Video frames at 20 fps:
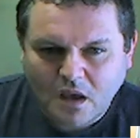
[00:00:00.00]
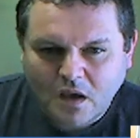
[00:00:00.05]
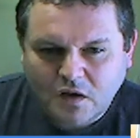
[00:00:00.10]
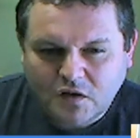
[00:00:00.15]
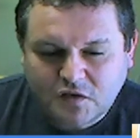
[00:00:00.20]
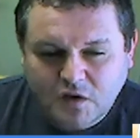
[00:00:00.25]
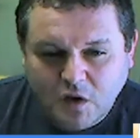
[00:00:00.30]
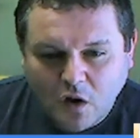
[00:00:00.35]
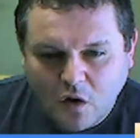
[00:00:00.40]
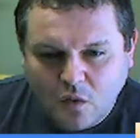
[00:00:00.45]

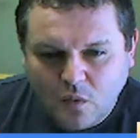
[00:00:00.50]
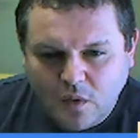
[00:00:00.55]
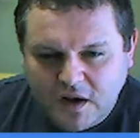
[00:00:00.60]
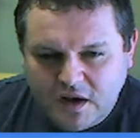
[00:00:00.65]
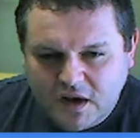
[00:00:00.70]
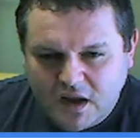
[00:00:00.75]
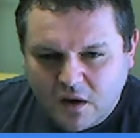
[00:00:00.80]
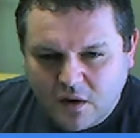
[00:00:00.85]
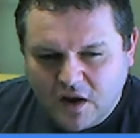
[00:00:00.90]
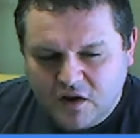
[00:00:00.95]
So are
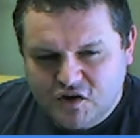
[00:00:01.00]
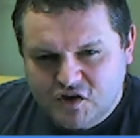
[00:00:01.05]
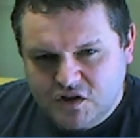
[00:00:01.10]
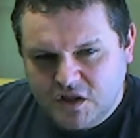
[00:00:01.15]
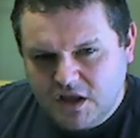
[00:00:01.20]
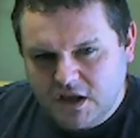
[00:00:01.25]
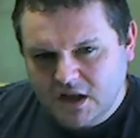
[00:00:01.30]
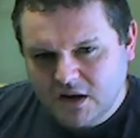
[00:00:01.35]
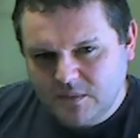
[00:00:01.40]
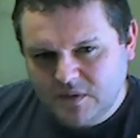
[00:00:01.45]
we now
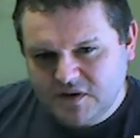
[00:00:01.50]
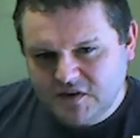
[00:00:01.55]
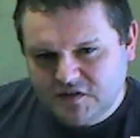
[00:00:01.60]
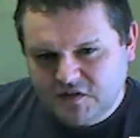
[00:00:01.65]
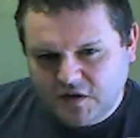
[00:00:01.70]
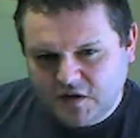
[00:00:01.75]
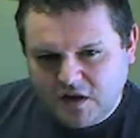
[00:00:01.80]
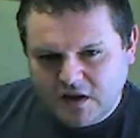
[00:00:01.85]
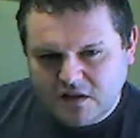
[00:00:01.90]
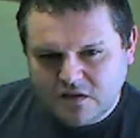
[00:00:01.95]
actually going to be
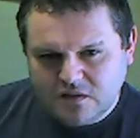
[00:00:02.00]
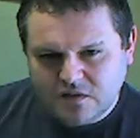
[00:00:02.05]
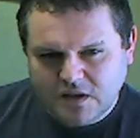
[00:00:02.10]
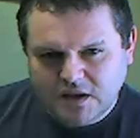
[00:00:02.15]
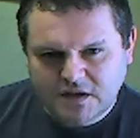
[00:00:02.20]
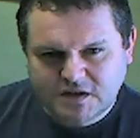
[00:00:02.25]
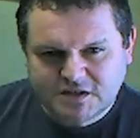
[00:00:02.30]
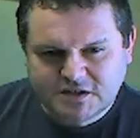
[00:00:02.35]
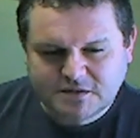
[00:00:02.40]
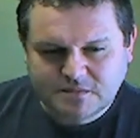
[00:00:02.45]
seeing
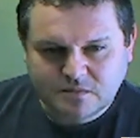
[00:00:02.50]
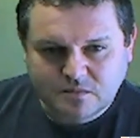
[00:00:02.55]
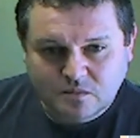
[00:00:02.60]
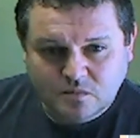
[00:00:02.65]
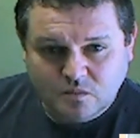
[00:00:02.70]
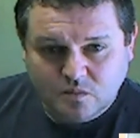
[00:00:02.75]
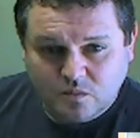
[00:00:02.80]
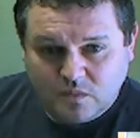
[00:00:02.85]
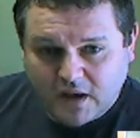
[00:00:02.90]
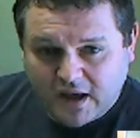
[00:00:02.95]
this
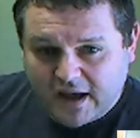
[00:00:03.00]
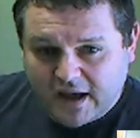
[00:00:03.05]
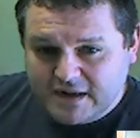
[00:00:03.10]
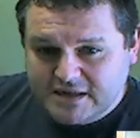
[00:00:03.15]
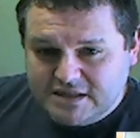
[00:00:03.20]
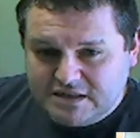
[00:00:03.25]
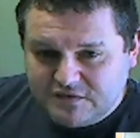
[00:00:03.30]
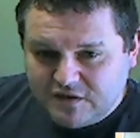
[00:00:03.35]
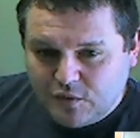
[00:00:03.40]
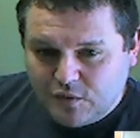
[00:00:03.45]

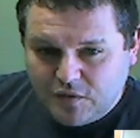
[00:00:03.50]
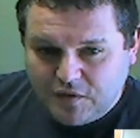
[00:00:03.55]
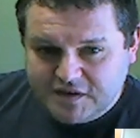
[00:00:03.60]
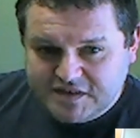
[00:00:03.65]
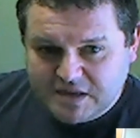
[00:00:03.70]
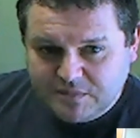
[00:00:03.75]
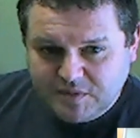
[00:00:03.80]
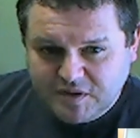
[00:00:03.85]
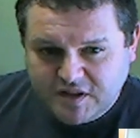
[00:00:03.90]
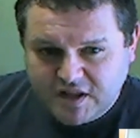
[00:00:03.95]
actively running?
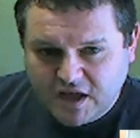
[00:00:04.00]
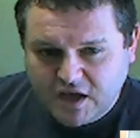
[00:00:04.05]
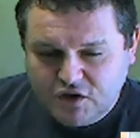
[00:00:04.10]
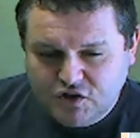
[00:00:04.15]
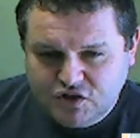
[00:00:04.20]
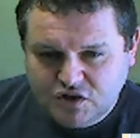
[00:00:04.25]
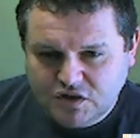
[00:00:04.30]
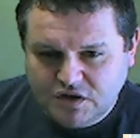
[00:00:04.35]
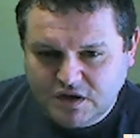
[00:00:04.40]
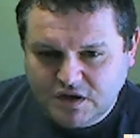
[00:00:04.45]
This
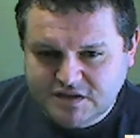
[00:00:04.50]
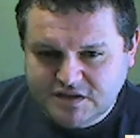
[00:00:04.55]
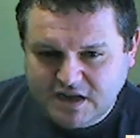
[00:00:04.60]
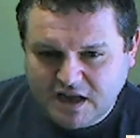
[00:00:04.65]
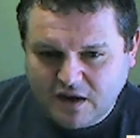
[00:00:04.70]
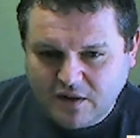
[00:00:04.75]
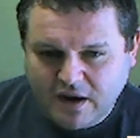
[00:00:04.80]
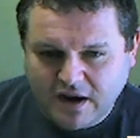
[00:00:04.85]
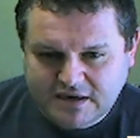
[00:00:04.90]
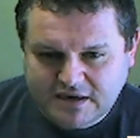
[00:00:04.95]
application is
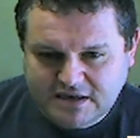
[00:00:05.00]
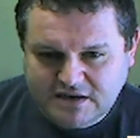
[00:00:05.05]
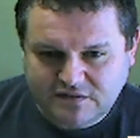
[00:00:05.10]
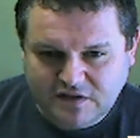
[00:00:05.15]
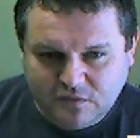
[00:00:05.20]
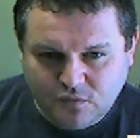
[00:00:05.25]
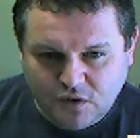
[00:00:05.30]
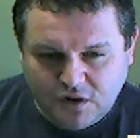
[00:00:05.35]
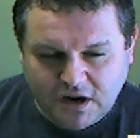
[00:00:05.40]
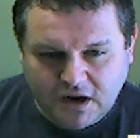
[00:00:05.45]
now
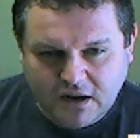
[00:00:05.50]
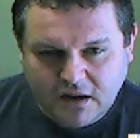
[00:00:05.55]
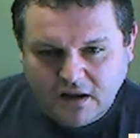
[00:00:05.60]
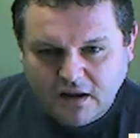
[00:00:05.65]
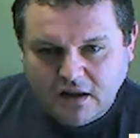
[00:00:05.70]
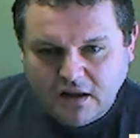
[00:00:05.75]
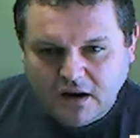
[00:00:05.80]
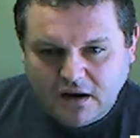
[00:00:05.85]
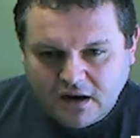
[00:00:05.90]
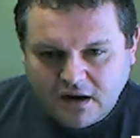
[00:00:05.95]
actively running.
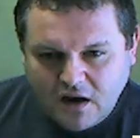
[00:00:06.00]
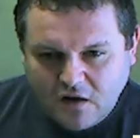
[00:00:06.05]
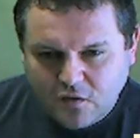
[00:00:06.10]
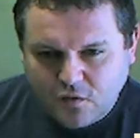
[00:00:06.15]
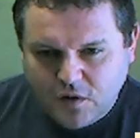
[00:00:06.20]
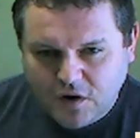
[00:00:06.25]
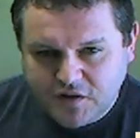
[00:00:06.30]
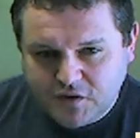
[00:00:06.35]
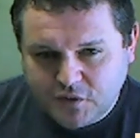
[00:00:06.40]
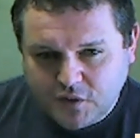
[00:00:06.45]
Now
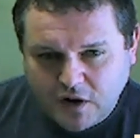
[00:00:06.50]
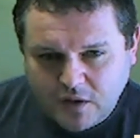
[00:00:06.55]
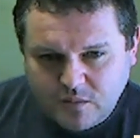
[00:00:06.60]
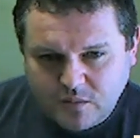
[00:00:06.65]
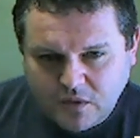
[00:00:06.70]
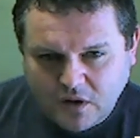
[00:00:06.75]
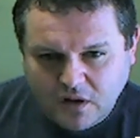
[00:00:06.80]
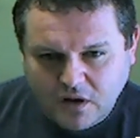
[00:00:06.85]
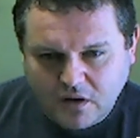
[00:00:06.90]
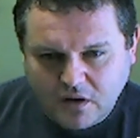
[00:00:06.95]
we've
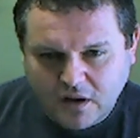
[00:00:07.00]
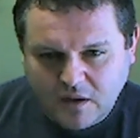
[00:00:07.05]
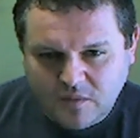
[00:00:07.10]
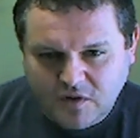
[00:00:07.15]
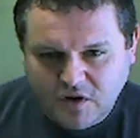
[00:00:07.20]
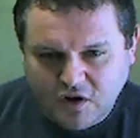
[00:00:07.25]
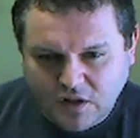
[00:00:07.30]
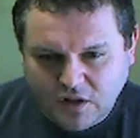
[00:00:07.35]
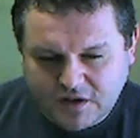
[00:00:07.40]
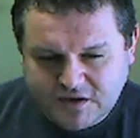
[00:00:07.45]
created our
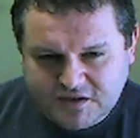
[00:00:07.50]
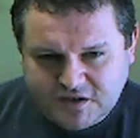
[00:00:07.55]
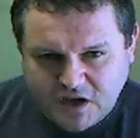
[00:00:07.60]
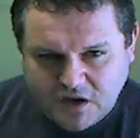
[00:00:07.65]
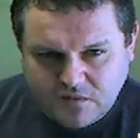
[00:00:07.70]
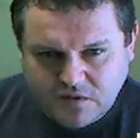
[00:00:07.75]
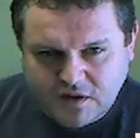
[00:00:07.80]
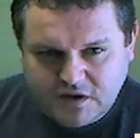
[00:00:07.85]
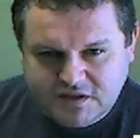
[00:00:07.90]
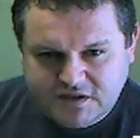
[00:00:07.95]
MQLight
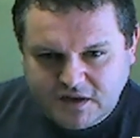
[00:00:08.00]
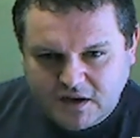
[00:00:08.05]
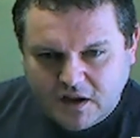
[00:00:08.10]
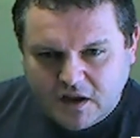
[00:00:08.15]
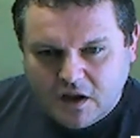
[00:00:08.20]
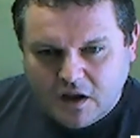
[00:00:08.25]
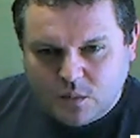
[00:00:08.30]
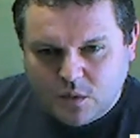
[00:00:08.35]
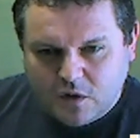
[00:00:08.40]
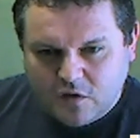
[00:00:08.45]
service,
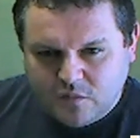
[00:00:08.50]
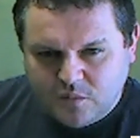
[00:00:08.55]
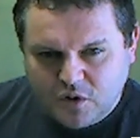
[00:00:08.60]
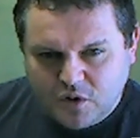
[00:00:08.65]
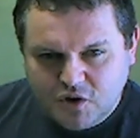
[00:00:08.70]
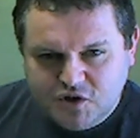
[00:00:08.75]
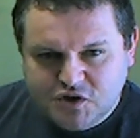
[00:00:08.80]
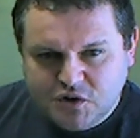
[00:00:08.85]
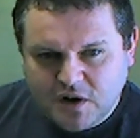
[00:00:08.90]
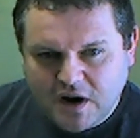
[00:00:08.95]
we've
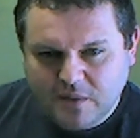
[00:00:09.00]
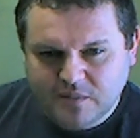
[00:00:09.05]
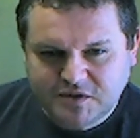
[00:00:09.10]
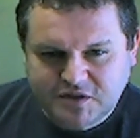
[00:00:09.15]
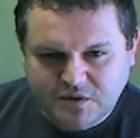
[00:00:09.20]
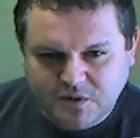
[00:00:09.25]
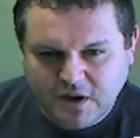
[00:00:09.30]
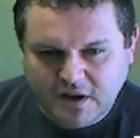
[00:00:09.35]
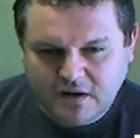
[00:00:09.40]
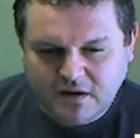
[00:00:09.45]
pushed our app
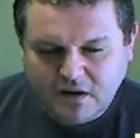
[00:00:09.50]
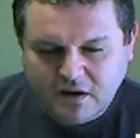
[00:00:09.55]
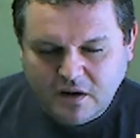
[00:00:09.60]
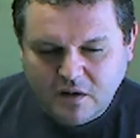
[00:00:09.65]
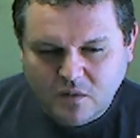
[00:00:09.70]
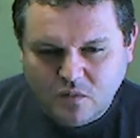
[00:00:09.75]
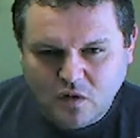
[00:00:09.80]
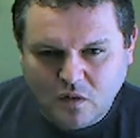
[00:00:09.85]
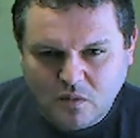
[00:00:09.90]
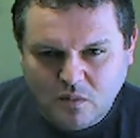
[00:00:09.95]
to it.
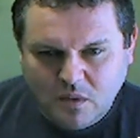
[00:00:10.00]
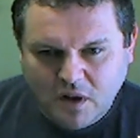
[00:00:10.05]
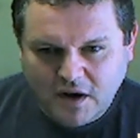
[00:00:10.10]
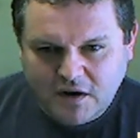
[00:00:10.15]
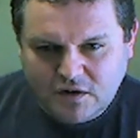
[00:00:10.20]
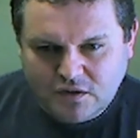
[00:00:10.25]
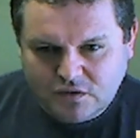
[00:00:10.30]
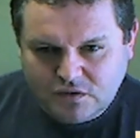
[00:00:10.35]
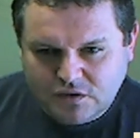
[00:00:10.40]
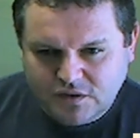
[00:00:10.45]
What
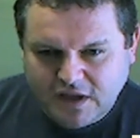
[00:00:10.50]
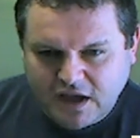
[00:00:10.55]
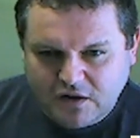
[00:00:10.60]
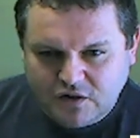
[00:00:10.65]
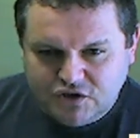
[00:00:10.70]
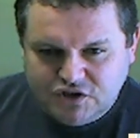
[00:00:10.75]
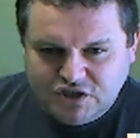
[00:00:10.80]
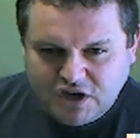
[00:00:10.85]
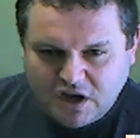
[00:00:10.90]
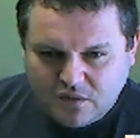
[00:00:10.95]
Michael will
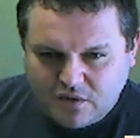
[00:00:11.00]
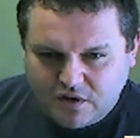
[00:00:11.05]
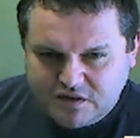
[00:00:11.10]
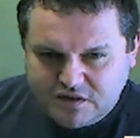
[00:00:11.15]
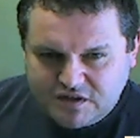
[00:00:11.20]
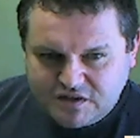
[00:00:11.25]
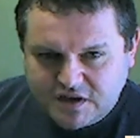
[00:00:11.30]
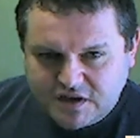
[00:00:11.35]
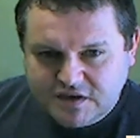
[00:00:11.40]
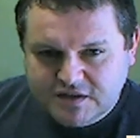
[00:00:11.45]
now show
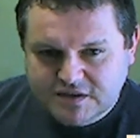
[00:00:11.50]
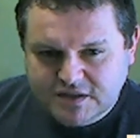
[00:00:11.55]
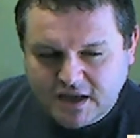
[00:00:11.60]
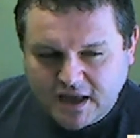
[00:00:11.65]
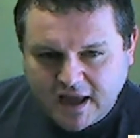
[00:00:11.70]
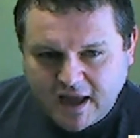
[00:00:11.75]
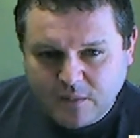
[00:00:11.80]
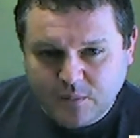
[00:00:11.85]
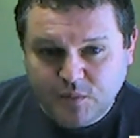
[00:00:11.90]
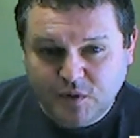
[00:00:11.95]
us is
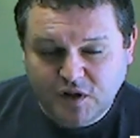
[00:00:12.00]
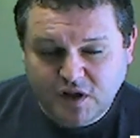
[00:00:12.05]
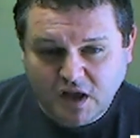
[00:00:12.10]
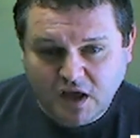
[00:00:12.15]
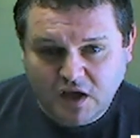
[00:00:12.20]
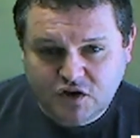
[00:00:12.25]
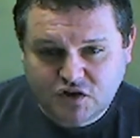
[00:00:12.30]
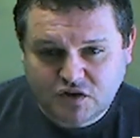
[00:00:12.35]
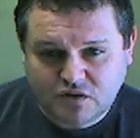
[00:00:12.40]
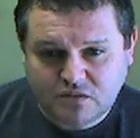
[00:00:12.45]
this
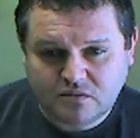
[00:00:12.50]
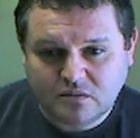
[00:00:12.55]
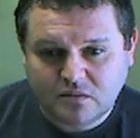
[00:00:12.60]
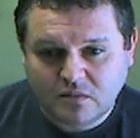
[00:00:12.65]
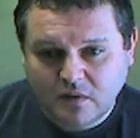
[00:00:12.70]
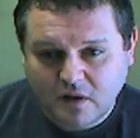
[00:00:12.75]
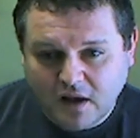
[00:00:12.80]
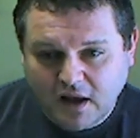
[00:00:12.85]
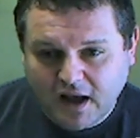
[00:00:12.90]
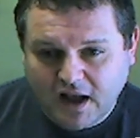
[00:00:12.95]
application
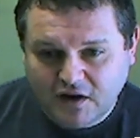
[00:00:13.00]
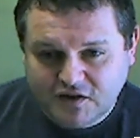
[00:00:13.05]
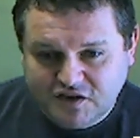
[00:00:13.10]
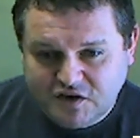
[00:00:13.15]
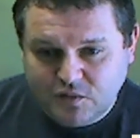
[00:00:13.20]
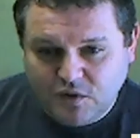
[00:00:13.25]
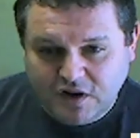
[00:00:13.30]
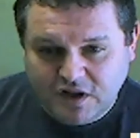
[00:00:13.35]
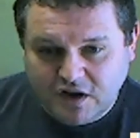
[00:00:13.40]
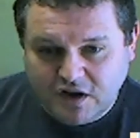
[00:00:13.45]

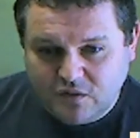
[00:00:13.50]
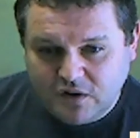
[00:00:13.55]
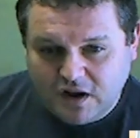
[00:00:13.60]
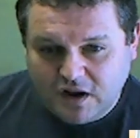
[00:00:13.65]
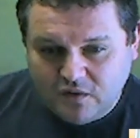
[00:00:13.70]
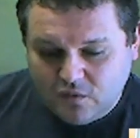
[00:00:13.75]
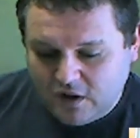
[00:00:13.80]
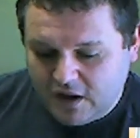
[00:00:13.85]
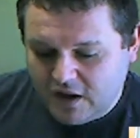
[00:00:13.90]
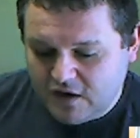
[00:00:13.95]
actually running
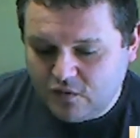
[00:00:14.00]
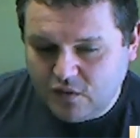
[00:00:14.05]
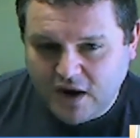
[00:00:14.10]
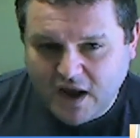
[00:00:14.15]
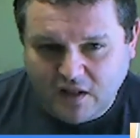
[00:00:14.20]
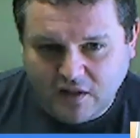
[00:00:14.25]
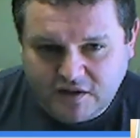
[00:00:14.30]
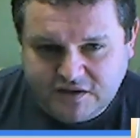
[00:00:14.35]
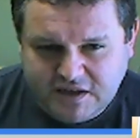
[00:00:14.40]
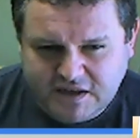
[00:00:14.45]
in
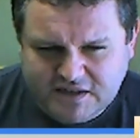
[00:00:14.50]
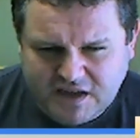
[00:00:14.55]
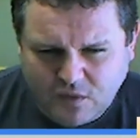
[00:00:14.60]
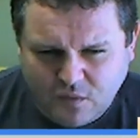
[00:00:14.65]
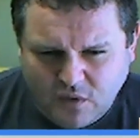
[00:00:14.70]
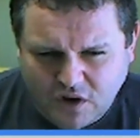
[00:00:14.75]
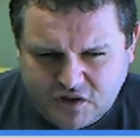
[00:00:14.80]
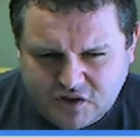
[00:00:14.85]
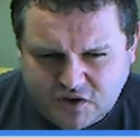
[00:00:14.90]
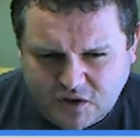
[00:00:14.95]
reality. Is
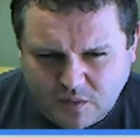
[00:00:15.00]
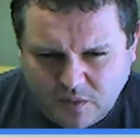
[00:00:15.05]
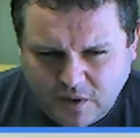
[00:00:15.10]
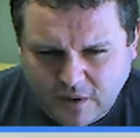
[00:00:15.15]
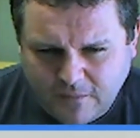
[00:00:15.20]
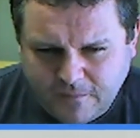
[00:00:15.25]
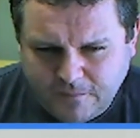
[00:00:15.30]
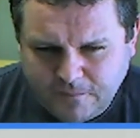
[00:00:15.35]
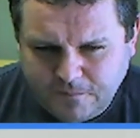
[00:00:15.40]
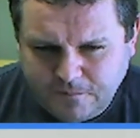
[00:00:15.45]
that right,
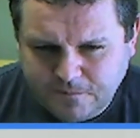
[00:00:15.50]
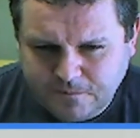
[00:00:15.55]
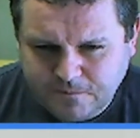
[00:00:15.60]
Shilpa?